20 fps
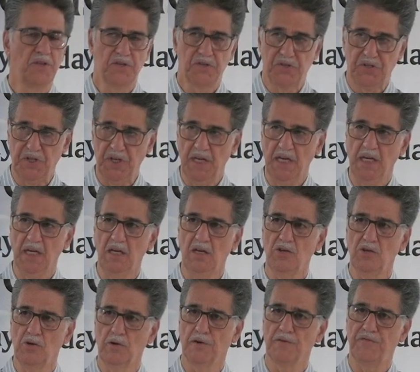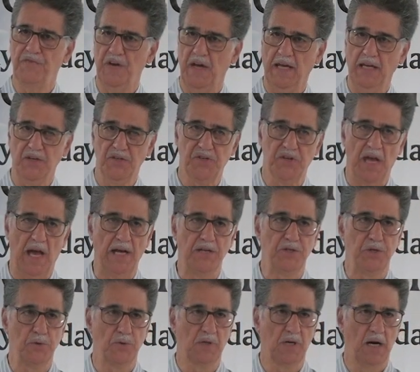to see your face
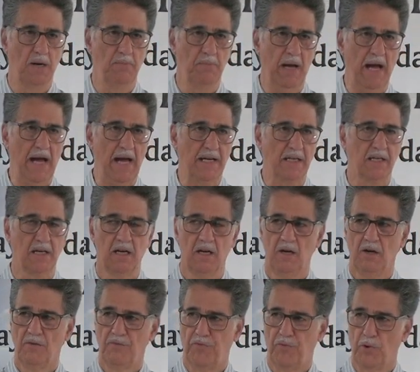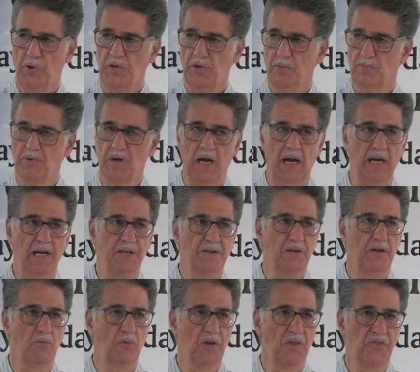as you come back for your
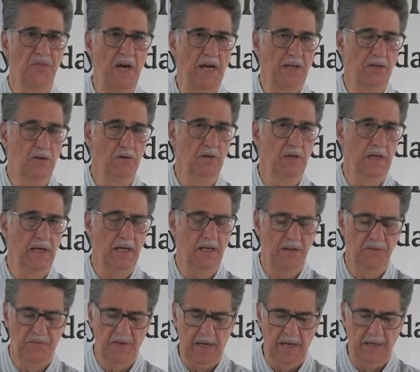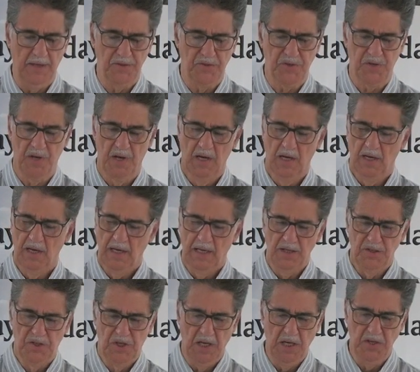bride. And we thank you in advance
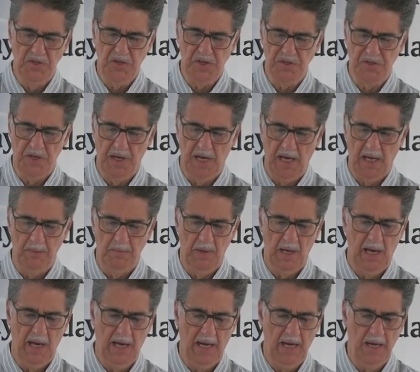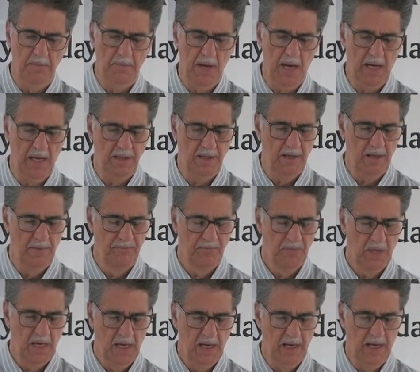in Jesus' name, amen,
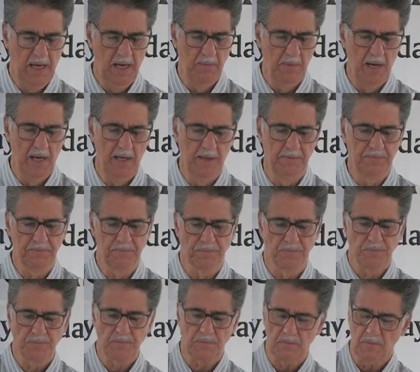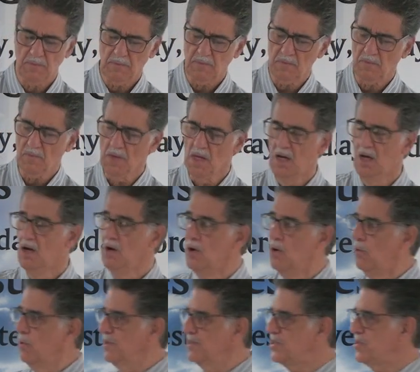amen. and amen.
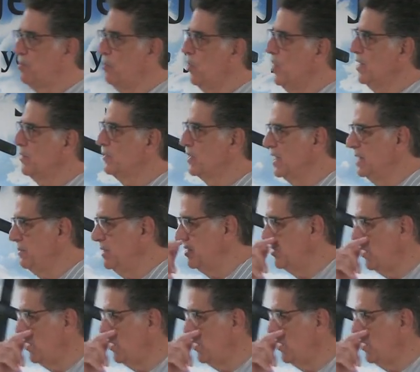Well, this morning we're going